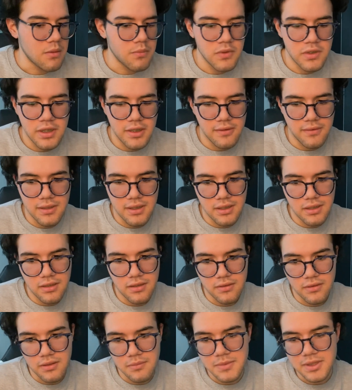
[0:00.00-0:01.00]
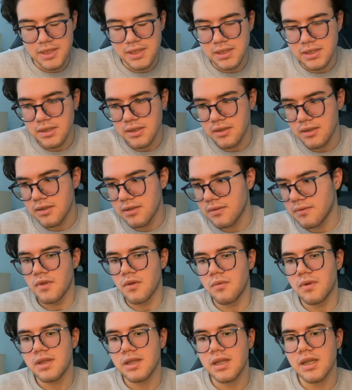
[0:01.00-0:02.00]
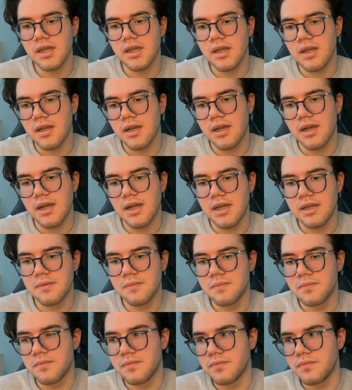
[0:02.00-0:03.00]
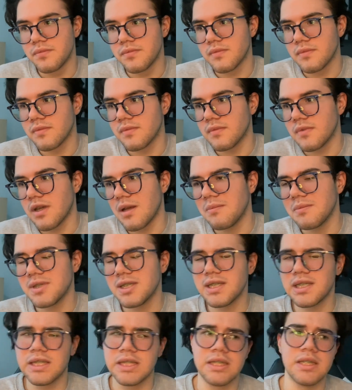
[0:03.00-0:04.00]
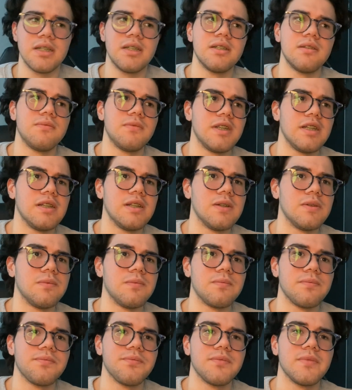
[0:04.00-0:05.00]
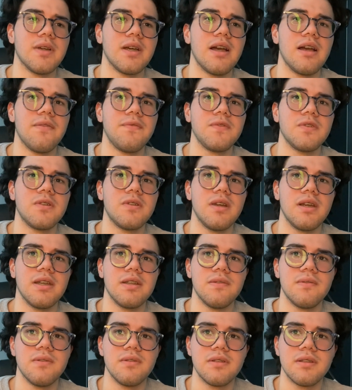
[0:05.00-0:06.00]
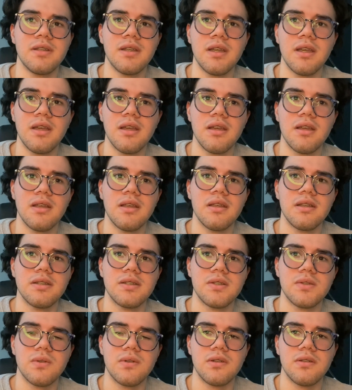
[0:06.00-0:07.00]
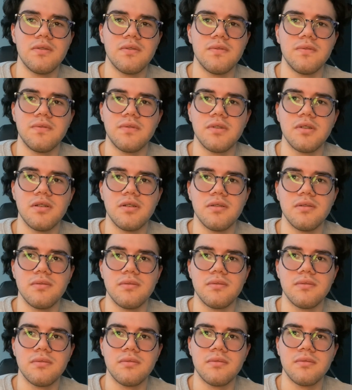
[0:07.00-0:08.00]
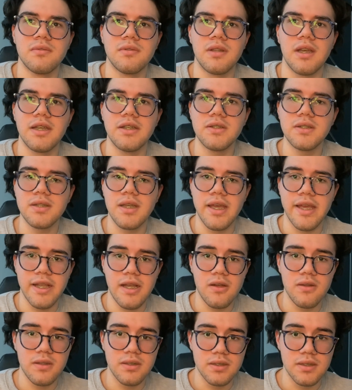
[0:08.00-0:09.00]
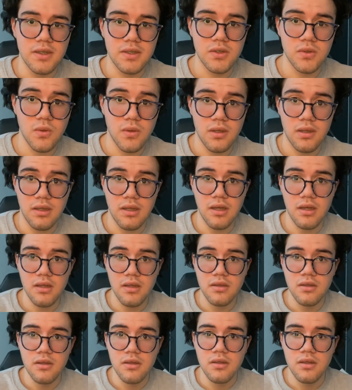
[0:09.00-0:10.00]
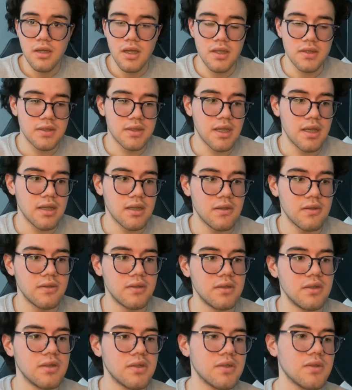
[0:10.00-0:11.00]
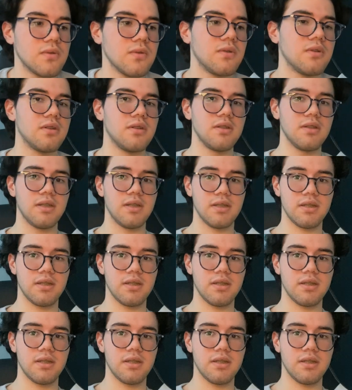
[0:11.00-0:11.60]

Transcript: okay right now. I'm just chilling. The one thing I'm just chilling right now. After I sort of, you know, I used to hang out in Discord a lot. I used to hang out in Discord and like